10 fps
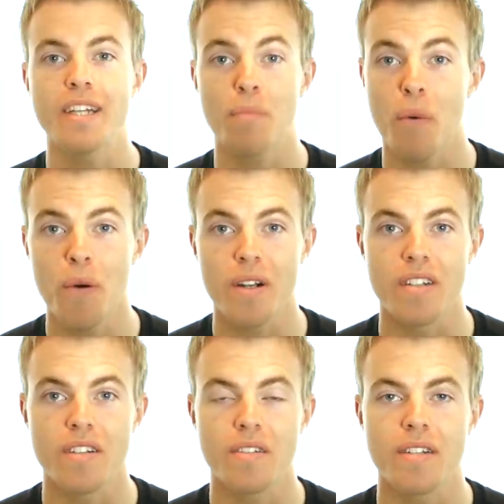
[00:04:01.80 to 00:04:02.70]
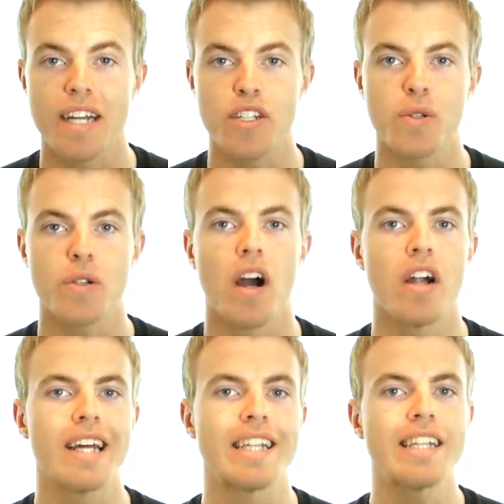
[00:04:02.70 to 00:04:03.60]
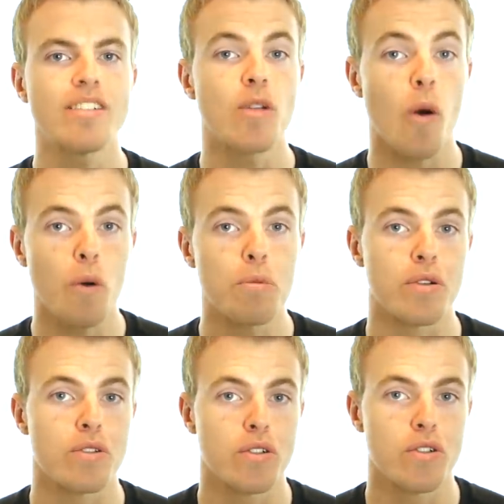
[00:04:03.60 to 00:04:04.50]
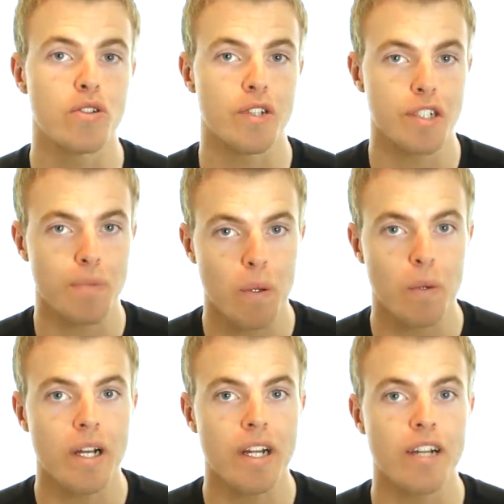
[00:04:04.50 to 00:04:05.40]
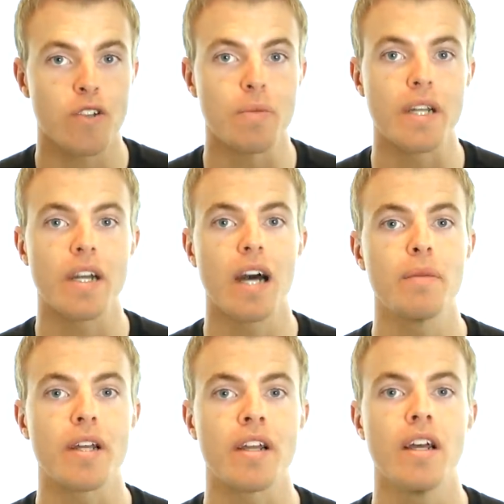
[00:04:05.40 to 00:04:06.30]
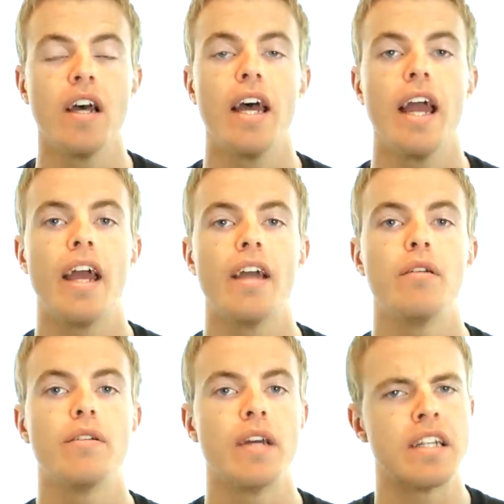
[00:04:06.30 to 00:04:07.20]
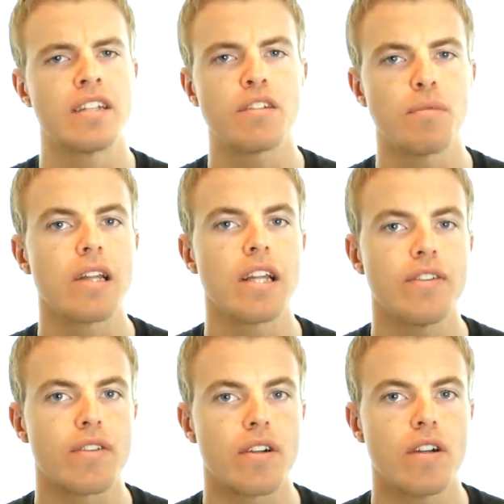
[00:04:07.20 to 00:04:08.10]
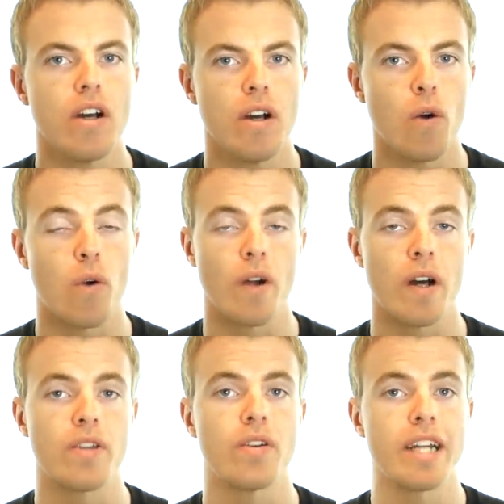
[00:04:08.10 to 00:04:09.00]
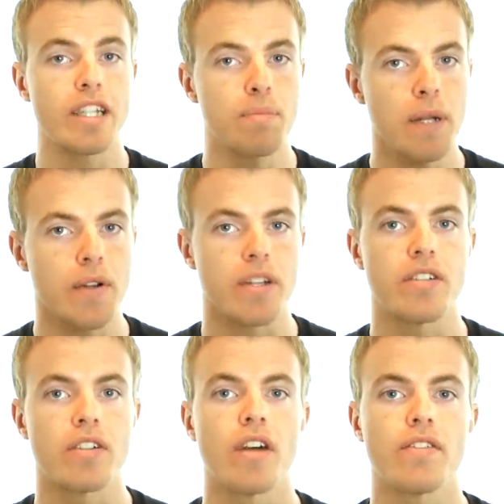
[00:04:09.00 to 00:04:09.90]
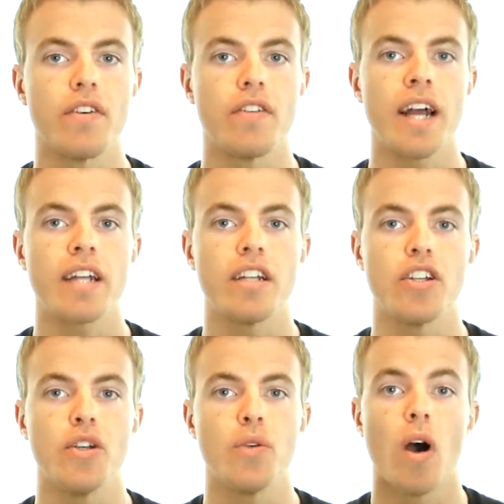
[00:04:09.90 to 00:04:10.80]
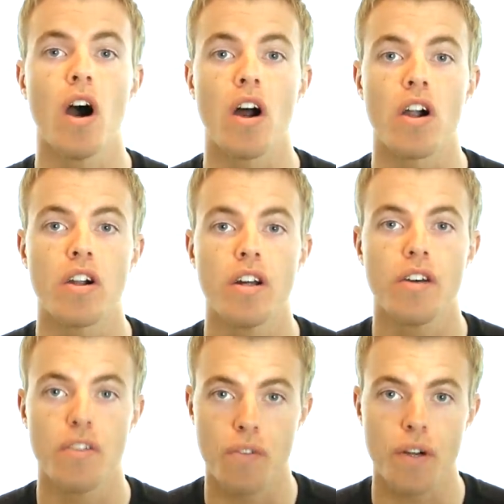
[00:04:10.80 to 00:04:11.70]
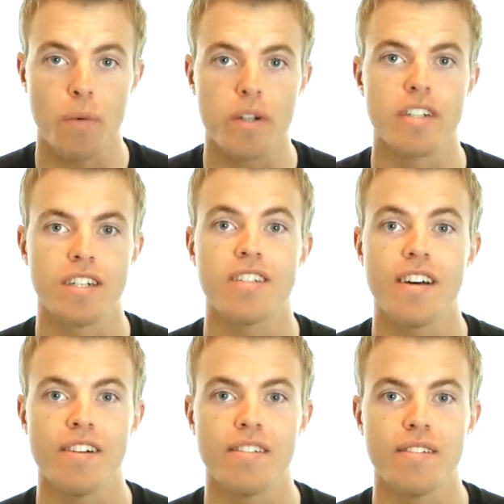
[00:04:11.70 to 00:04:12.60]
important that you are at least open to exploring and to becoming a, in a sense, believer, or rather an experiencer of the fact that you are free will itself.